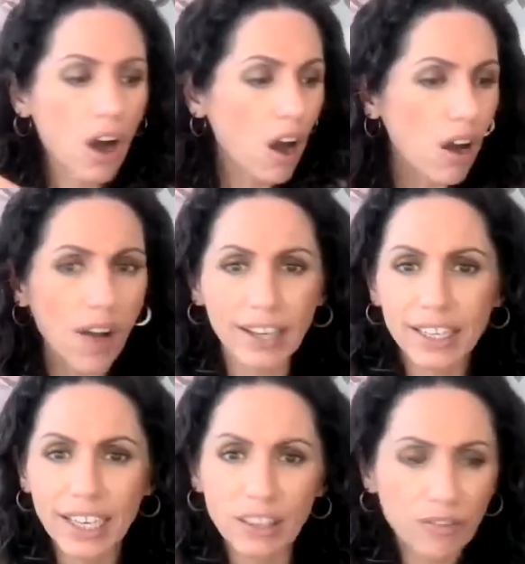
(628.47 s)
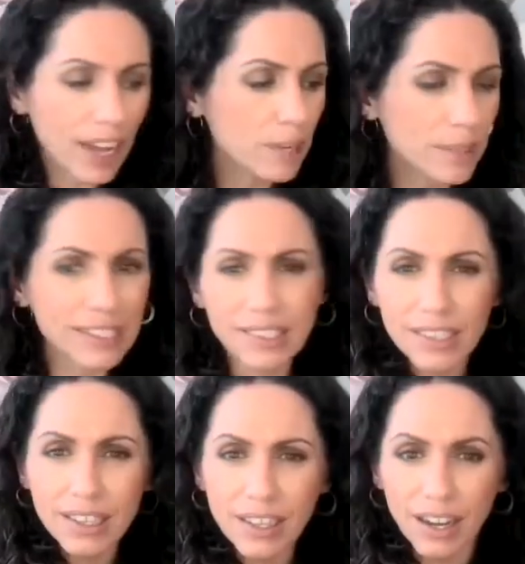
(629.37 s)
I can get the vitamin
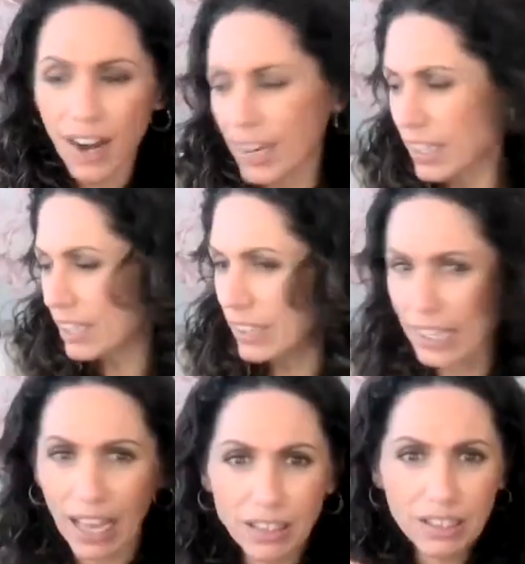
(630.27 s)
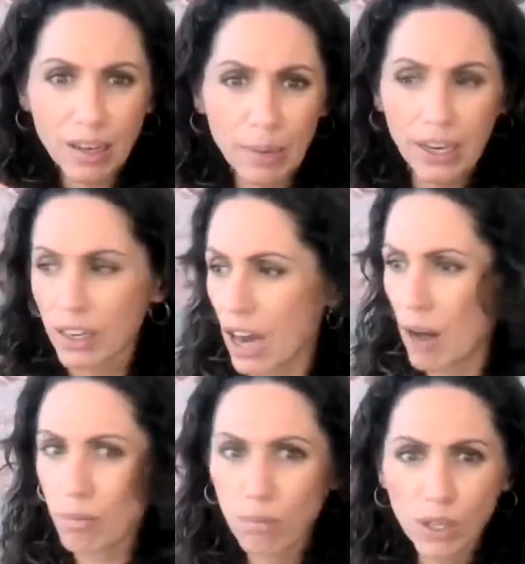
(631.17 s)
C here and I can get the calcium here and
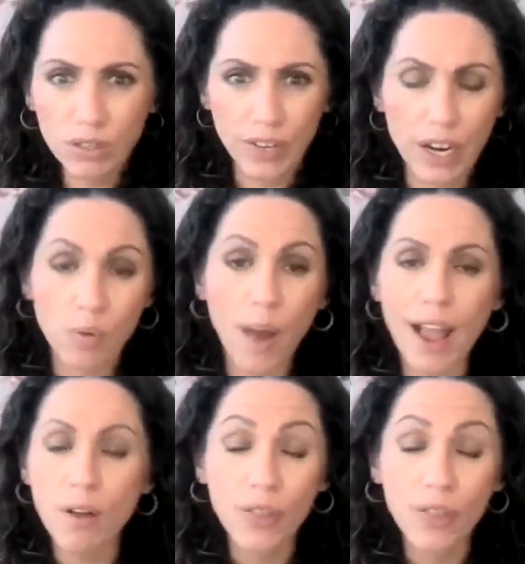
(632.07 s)
I'm moving and wow,